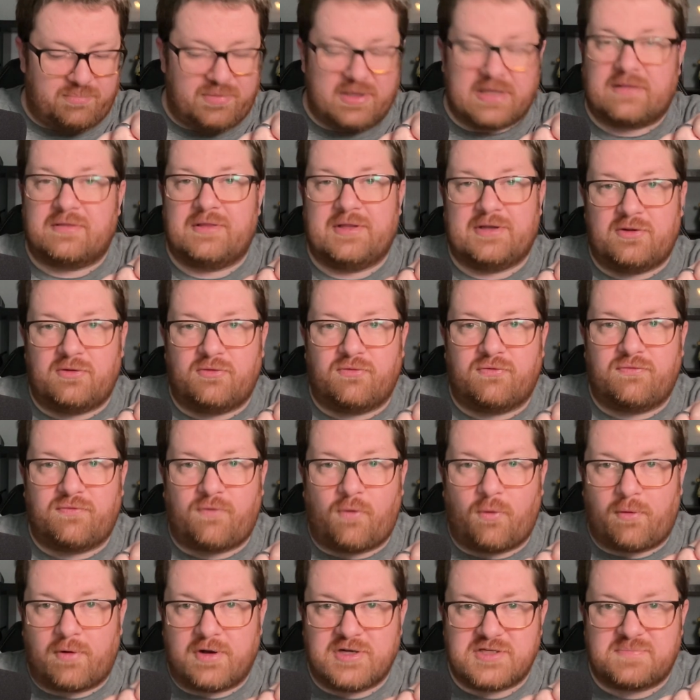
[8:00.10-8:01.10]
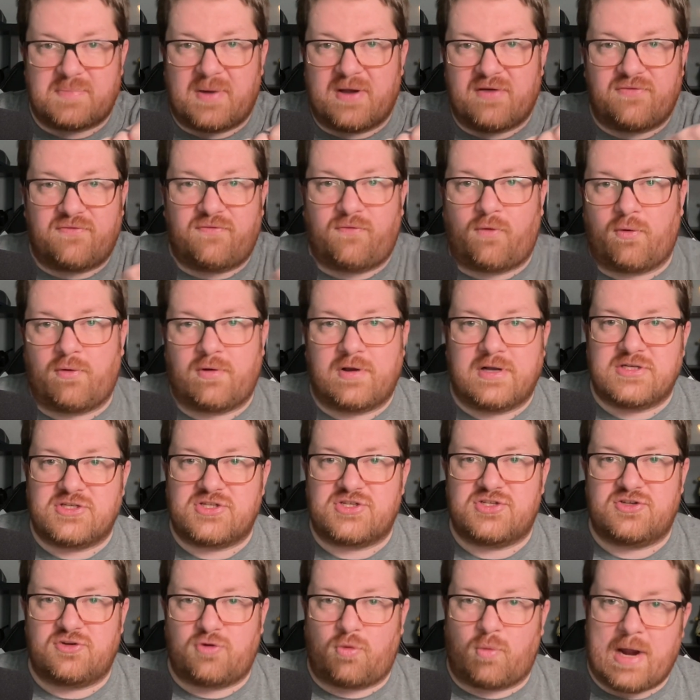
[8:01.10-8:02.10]
like little 4" by 4"
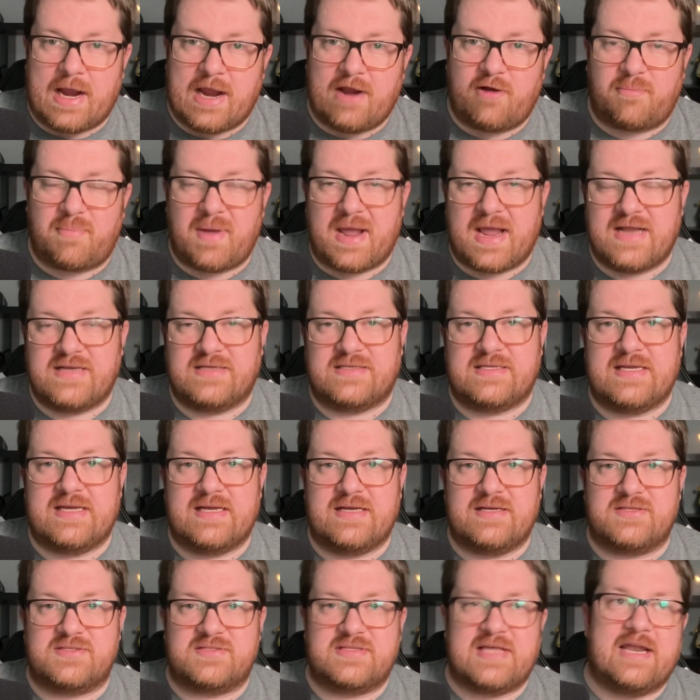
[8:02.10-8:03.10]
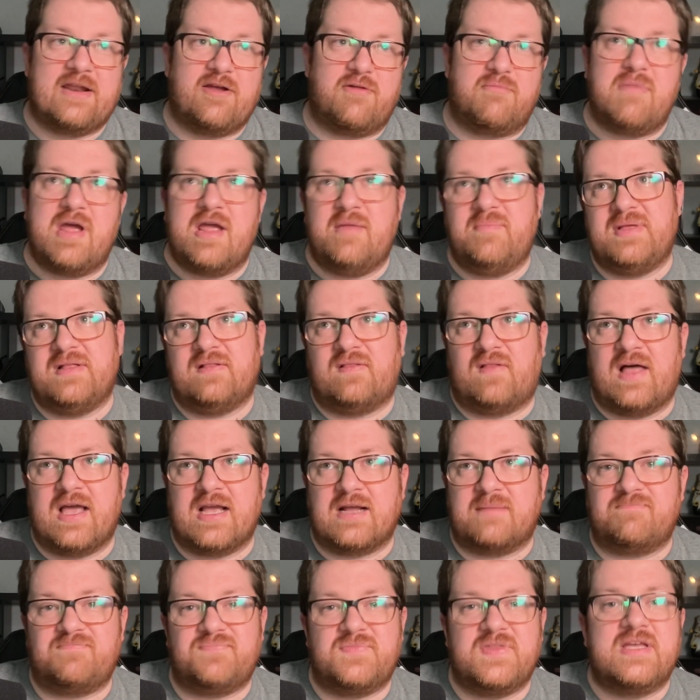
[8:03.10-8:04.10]
square paintings that are maybe like